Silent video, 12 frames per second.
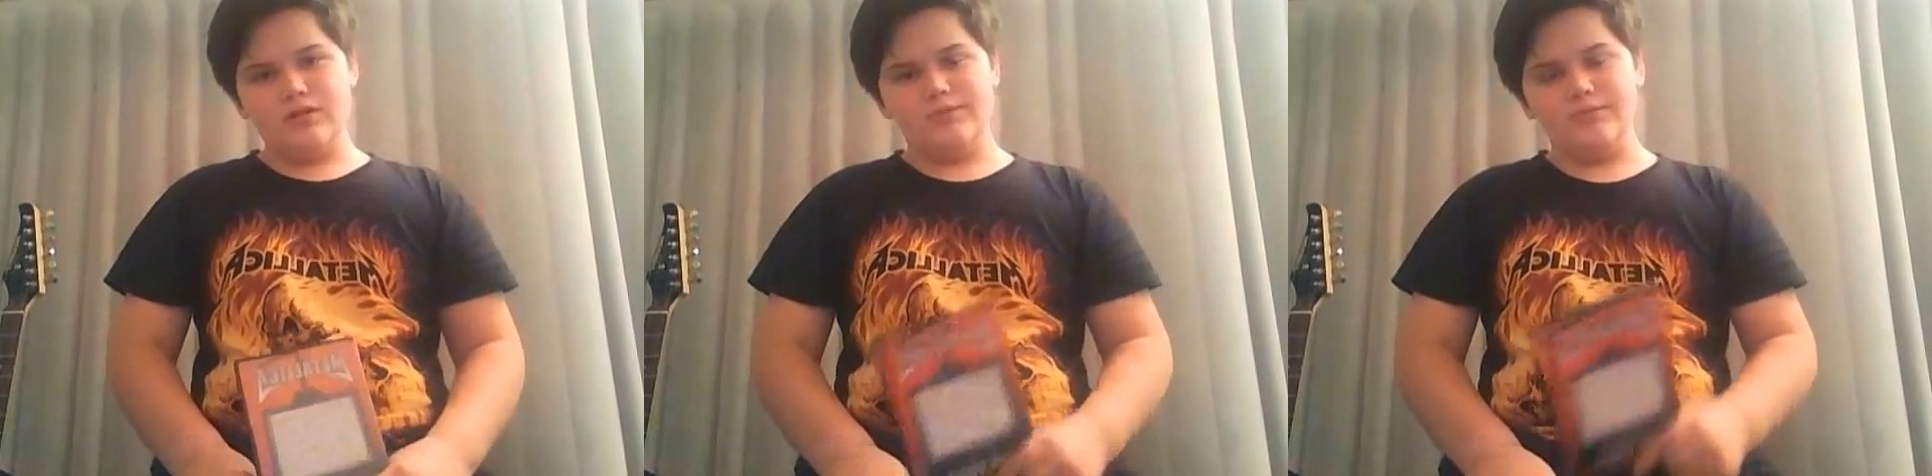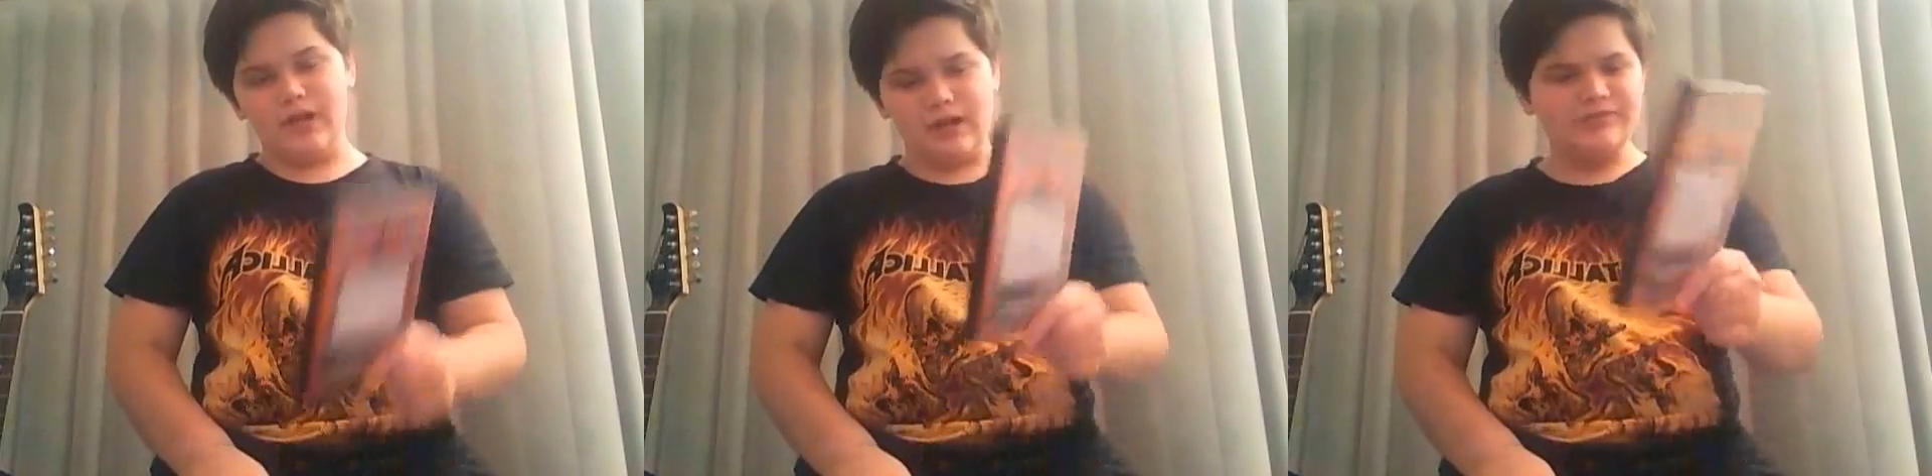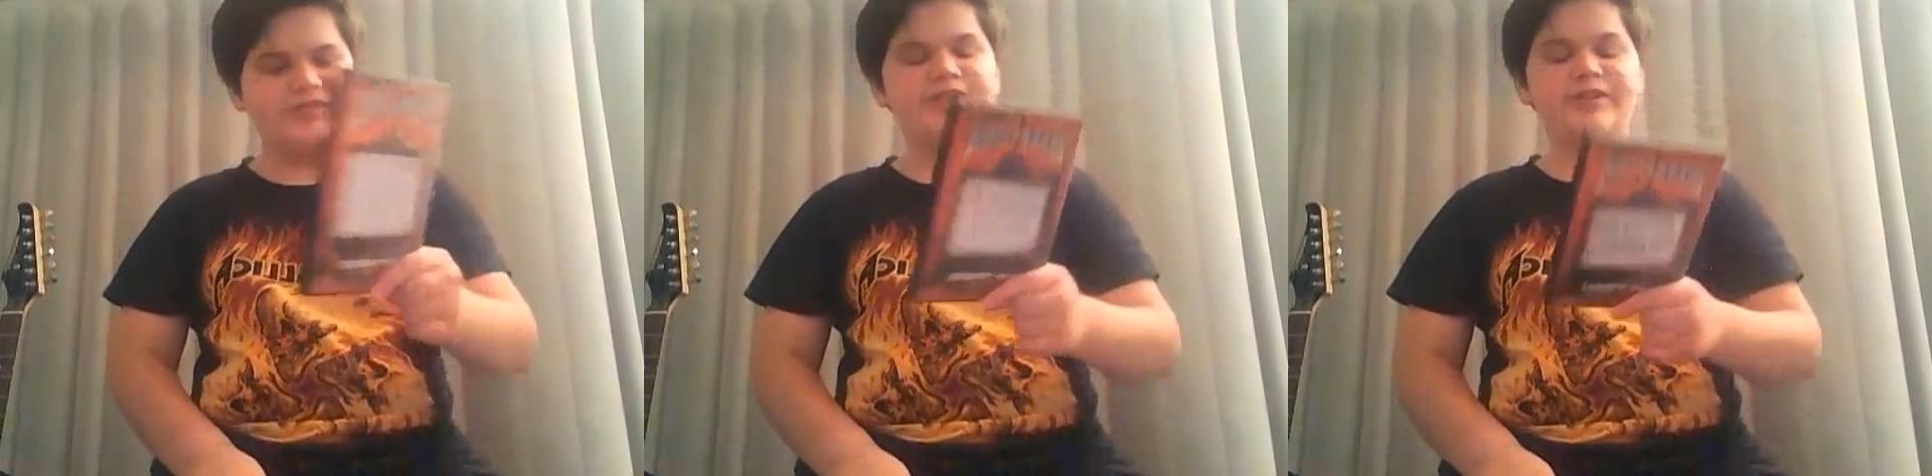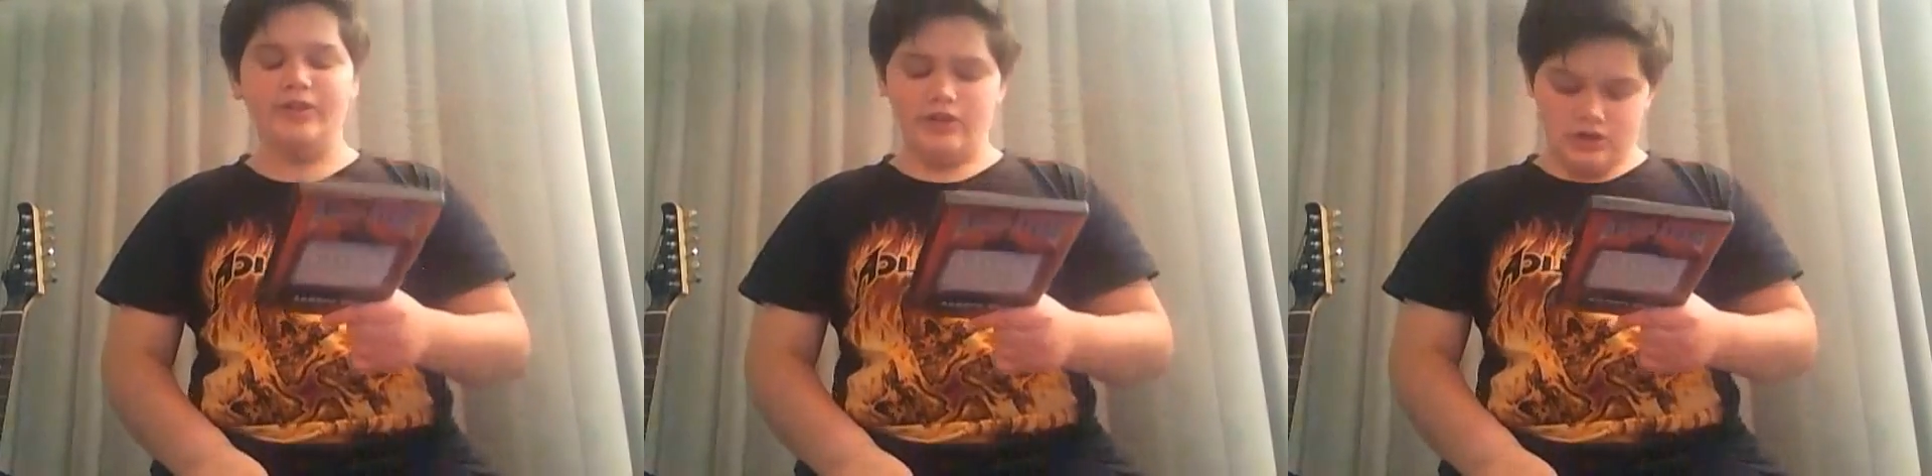Bob
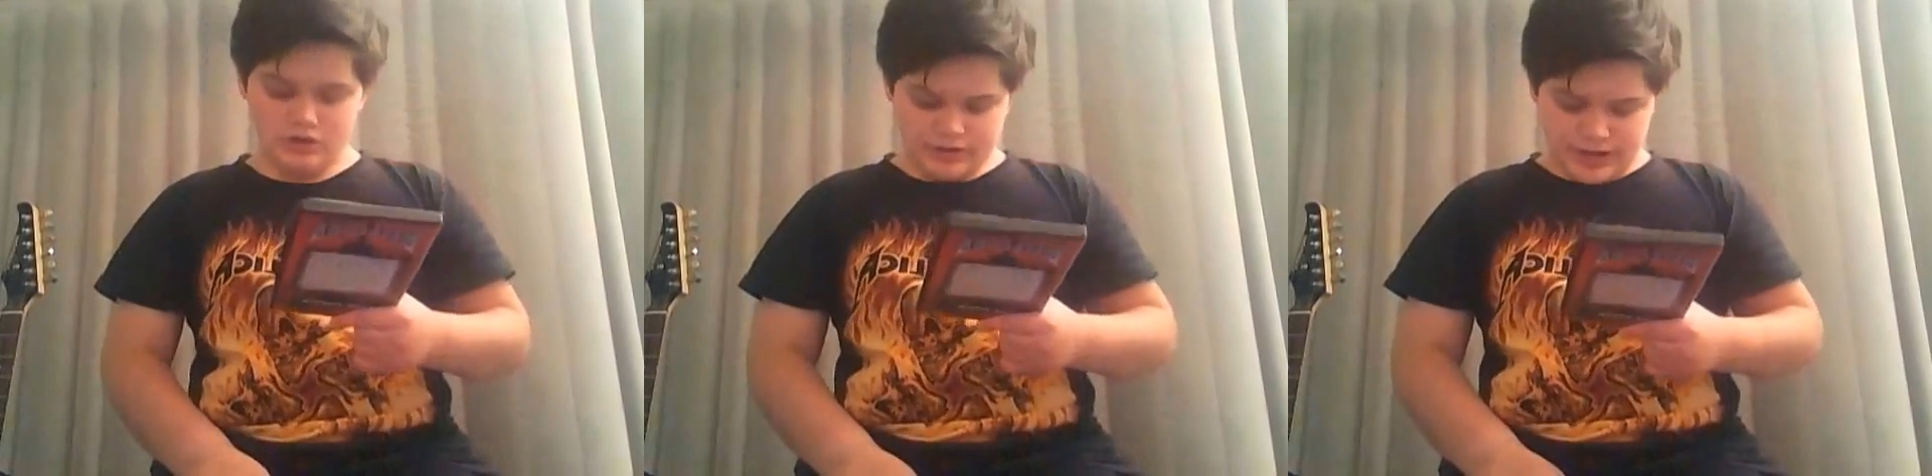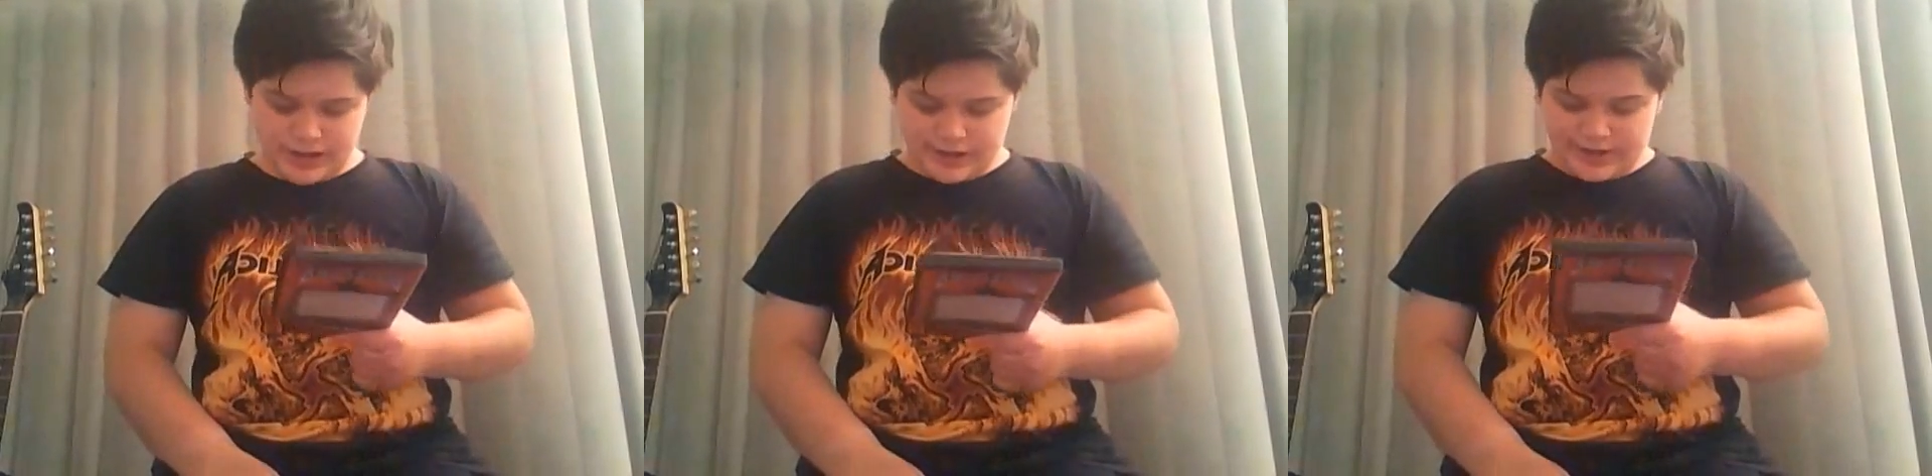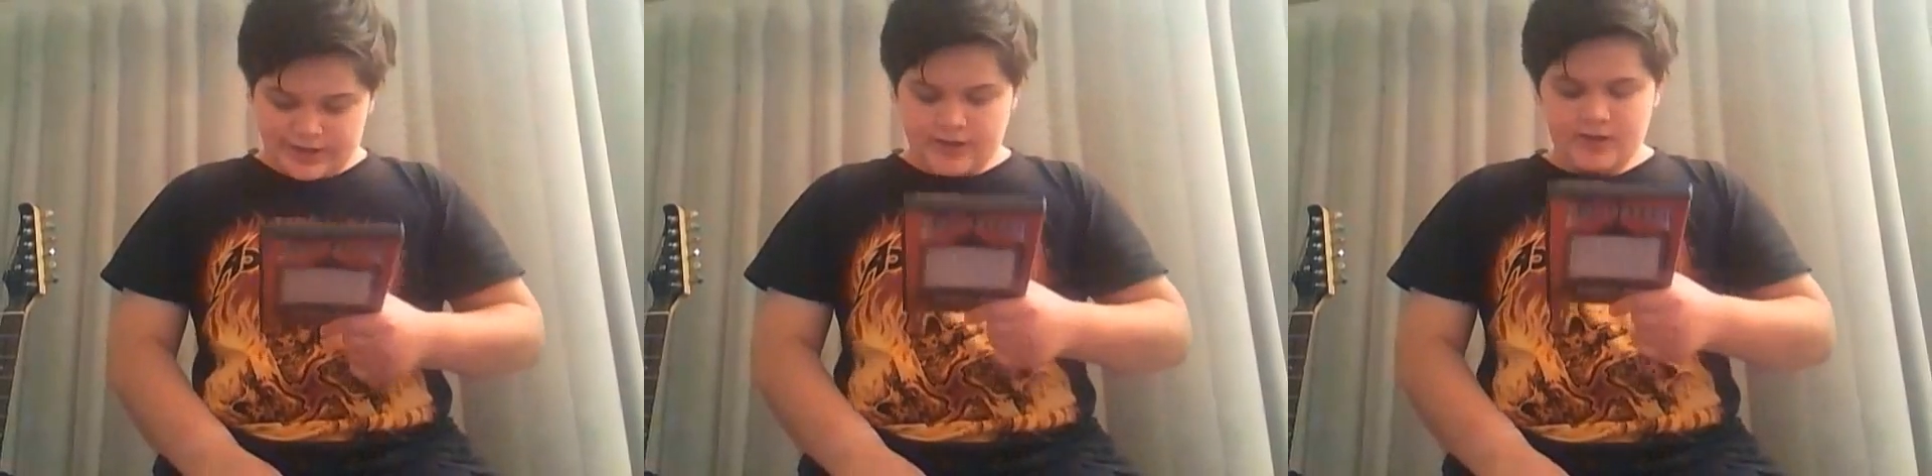Seger. Okay,